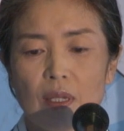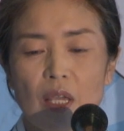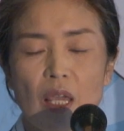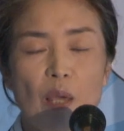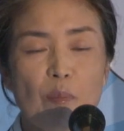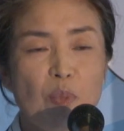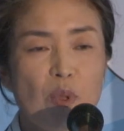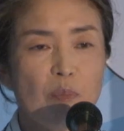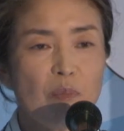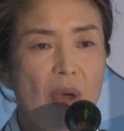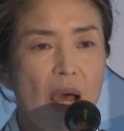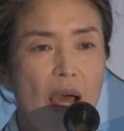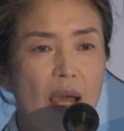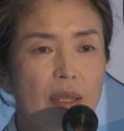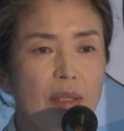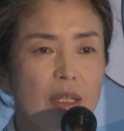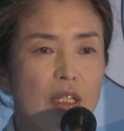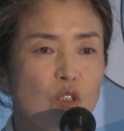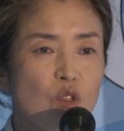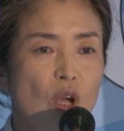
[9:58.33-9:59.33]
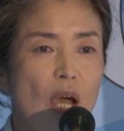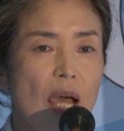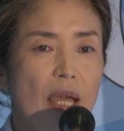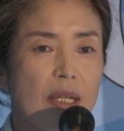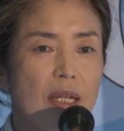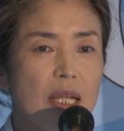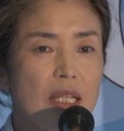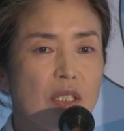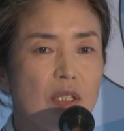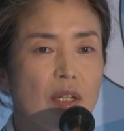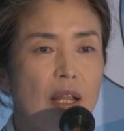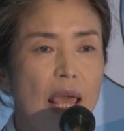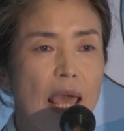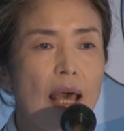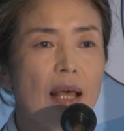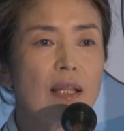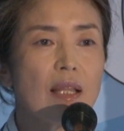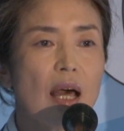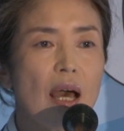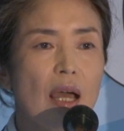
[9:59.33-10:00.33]
Keep in mind that China is an
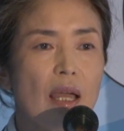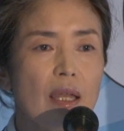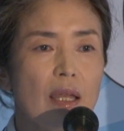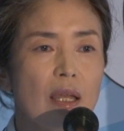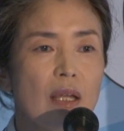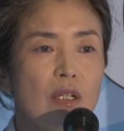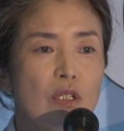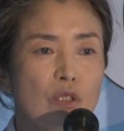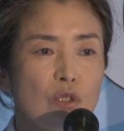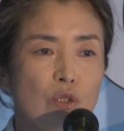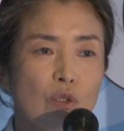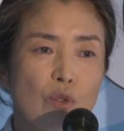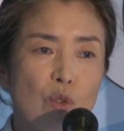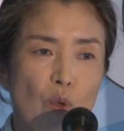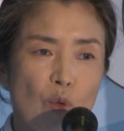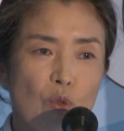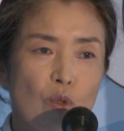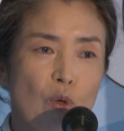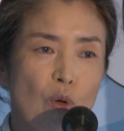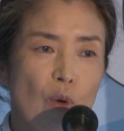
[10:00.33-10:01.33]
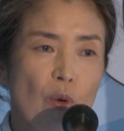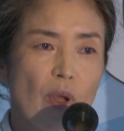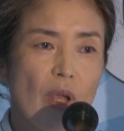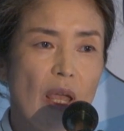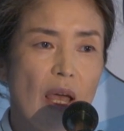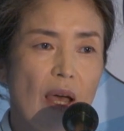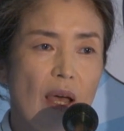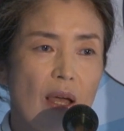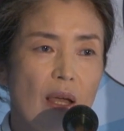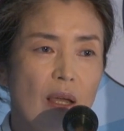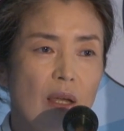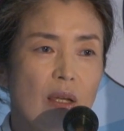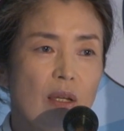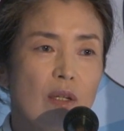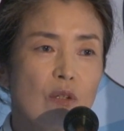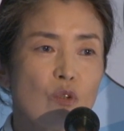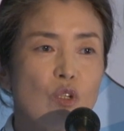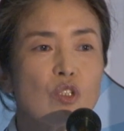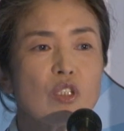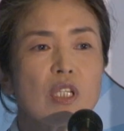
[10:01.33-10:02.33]
ally to North Korea,
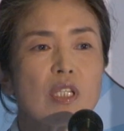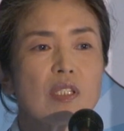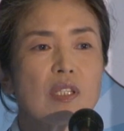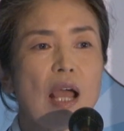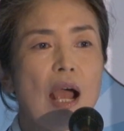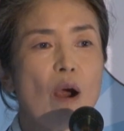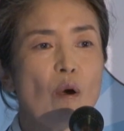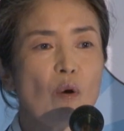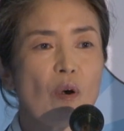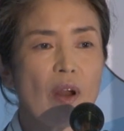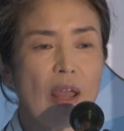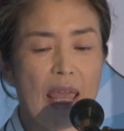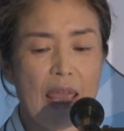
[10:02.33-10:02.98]
which is our